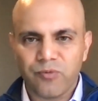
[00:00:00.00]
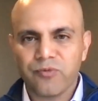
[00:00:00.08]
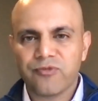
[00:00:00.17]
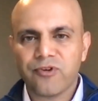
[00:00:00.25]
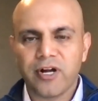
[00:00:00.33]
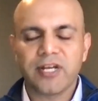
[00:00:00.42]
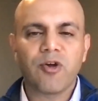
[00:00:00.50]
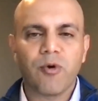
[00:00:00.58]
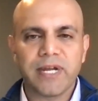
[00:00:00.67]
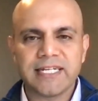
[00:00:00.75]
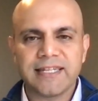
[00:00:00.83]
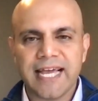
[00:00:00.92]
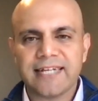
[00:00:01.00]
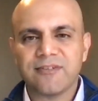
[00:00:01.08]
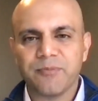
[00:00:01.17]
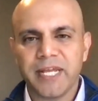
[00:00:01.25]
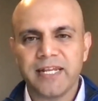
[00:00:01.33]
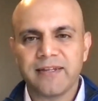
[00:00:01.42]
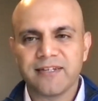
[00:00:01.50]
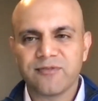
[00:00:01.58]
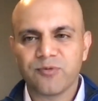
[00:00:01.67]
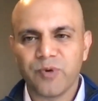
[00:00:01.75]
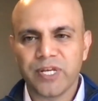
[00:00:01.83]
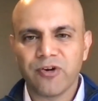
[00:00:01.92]
started going into that domain, because
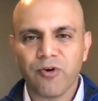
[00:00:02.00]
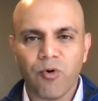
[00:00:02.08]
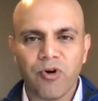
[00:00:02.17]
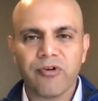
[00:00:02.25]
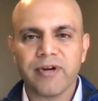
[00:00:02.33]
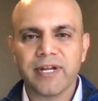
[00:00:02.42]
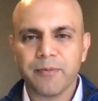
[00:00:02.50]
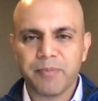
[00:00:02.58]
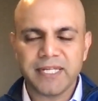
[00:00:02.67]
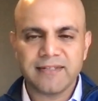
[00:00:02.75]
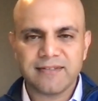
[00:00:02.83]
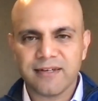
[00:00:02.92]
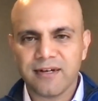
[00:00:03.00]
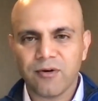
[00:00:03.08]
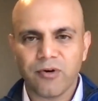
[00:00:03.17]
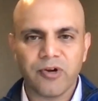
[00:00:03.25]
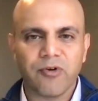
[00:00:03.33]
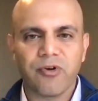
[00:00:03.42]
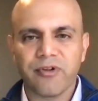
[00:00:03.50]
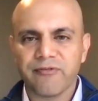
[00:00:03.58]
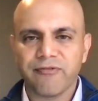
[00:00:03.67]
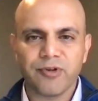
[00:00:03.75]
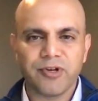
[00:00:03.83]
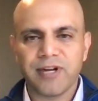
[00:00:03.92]
when you're ordering a pizza or you're ordering
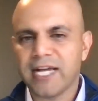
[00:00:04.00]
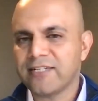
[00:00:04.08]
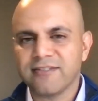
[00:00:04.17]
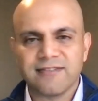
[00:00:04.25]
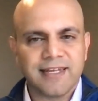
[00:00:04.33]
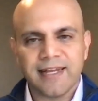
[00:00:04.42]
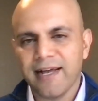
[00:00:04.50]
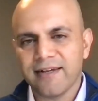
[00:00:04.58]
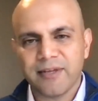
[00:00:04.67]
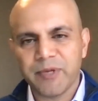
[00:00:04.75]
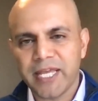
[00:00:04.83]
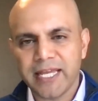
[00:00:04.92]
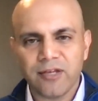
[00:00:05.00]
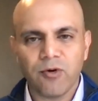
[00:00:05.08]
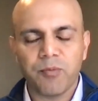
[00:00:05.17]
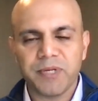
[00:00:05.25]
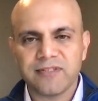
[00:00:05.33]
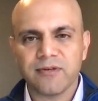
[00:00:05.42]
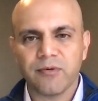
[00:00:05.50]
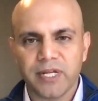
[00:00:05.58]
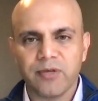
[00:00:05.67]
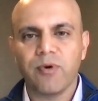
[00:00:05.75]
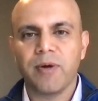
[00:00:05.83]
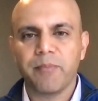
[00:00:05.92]
food, you're not just saying, "Oh, give me any old pizza,"
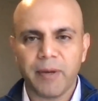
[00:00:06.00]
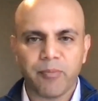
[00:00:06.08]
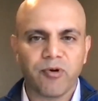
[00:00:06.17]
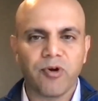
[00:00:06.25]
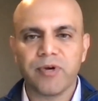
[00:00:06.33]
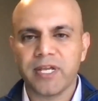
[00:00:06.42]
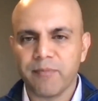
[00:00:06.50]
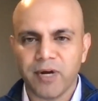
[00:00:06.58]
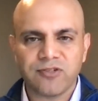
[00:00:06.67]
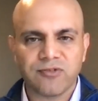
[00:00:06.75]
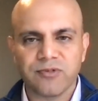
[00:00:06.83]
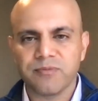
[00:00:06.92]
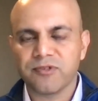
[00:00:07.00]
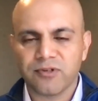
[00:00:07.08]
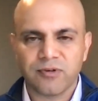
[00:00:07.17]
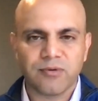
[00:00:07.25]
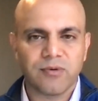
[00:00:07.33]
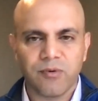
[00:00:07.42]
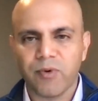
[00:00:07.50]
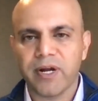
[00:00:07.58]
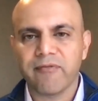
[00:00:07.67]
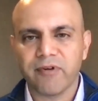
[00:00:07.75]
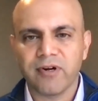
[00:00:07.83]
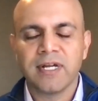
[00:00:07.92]
right? You want pepperoni and mushrooms or
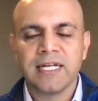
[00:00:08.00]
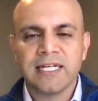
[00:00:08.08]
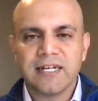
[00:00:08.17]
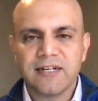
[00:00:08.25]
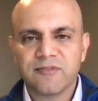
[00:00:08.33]
whatever, a